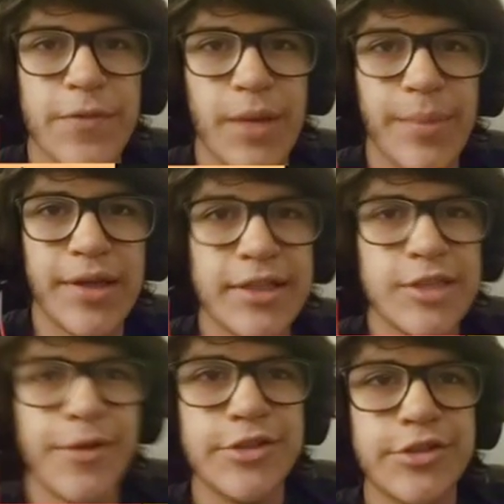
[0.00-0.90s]
I mean, like it's
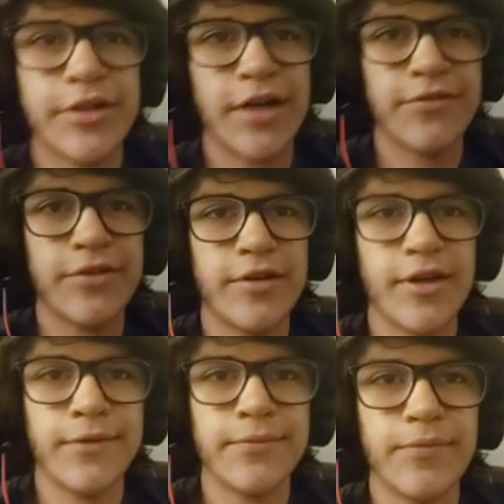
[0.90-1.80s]
a place you start off in.
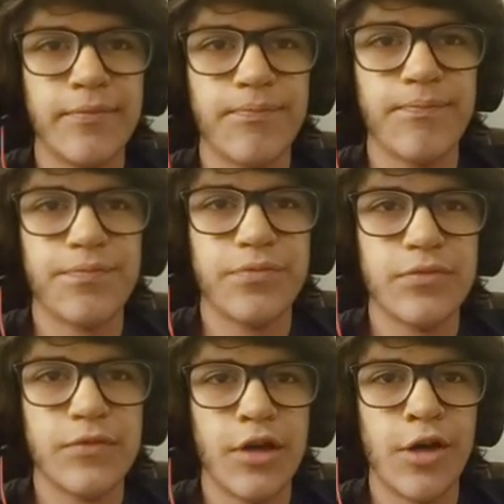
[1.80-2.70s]

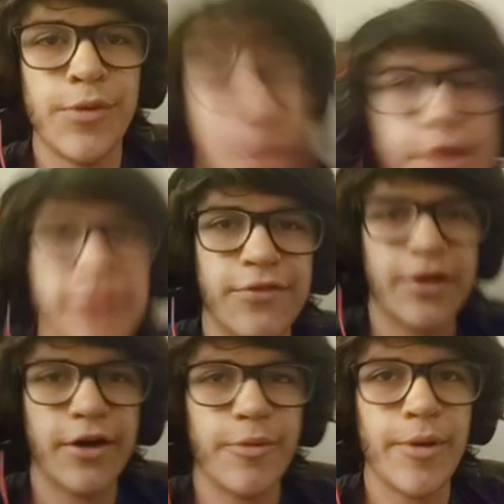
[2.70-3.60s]
I'll put it in A for
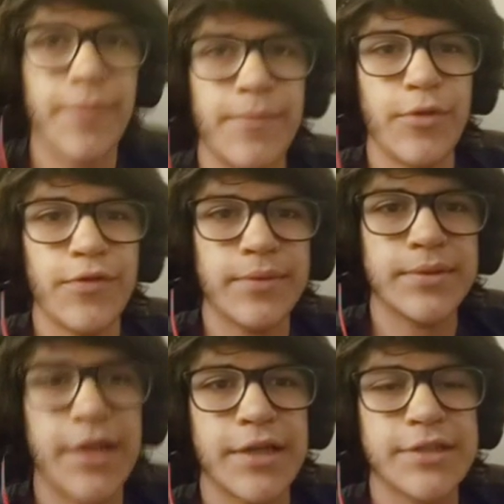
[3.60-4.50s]
now. I might move it up
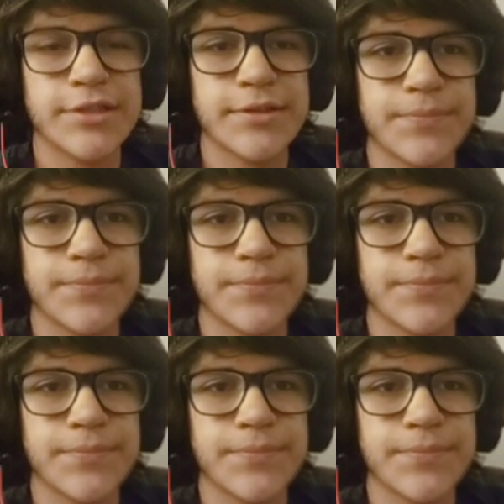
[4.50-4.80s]
to S.